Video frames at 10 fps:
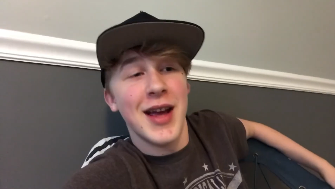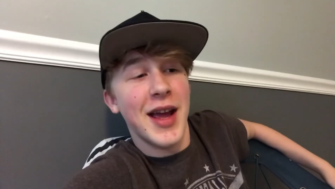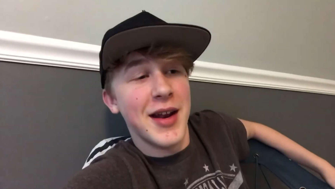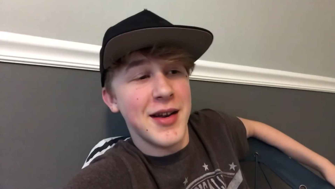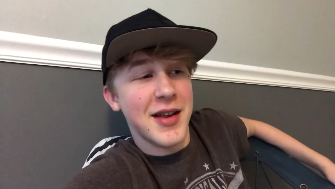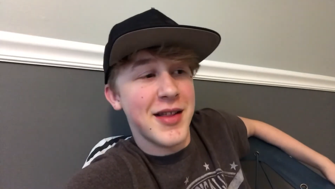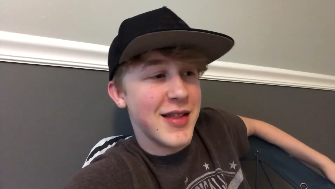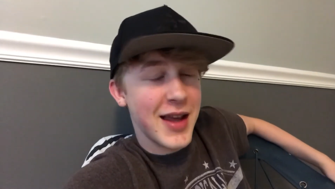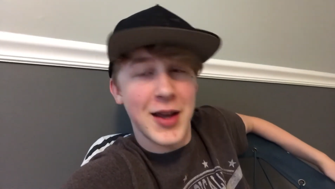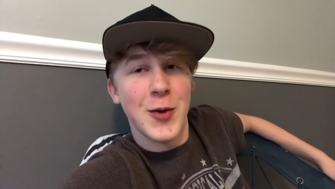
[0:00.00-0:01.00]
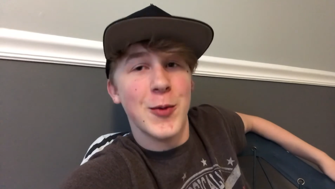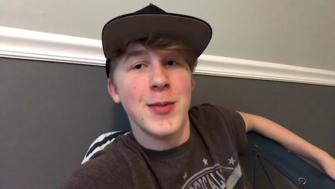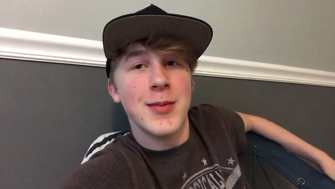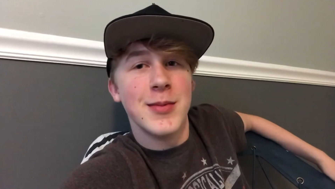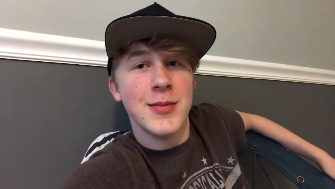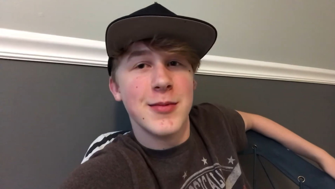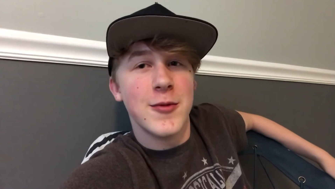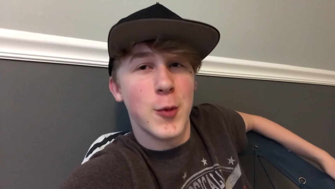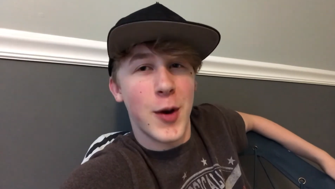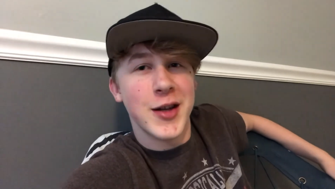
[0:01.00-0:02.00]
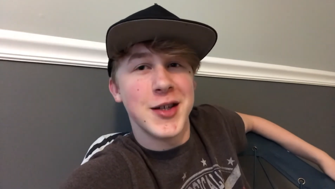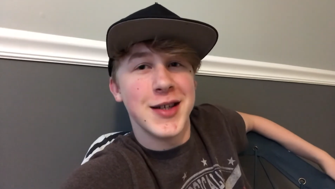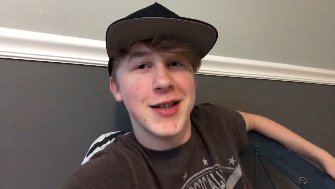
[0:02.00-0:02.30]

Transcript: And thank you for watching.